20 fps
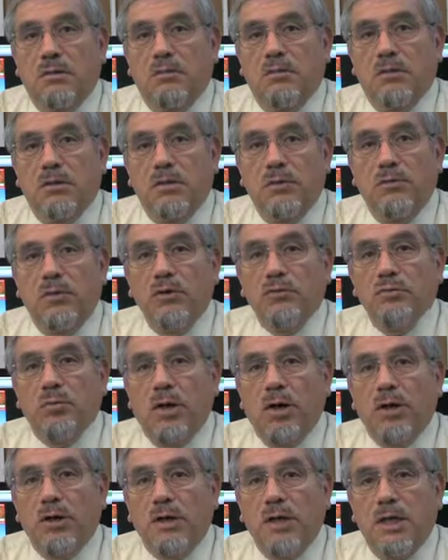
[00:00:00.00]
For the most
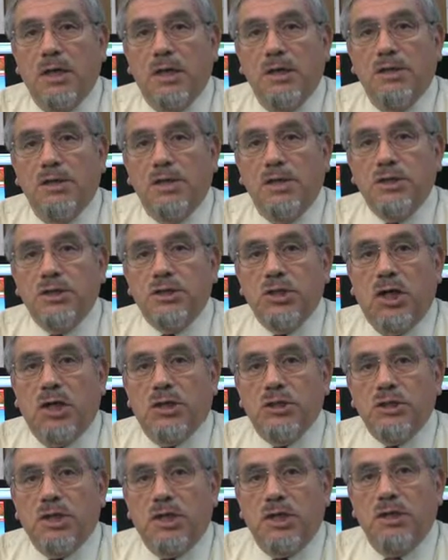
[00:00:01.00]
part, these
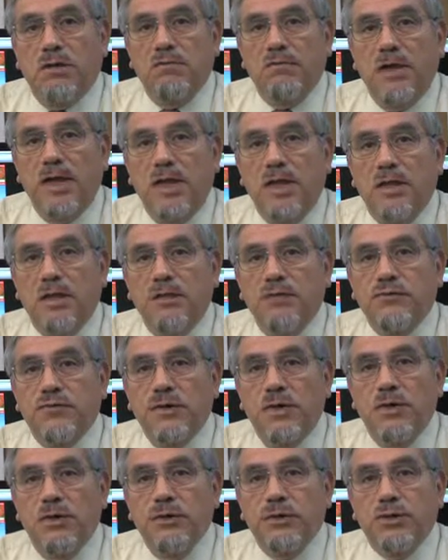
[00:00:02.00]
salts are conveyed in
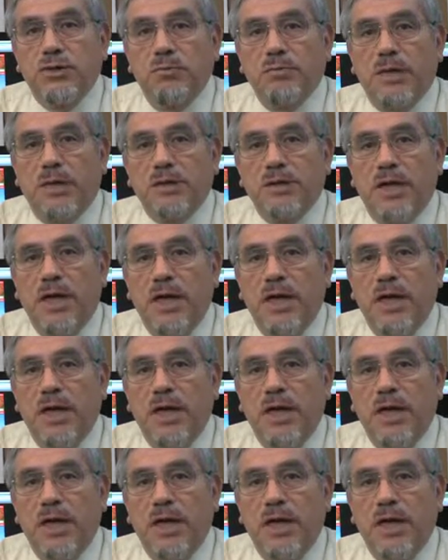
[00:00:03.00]
solution by the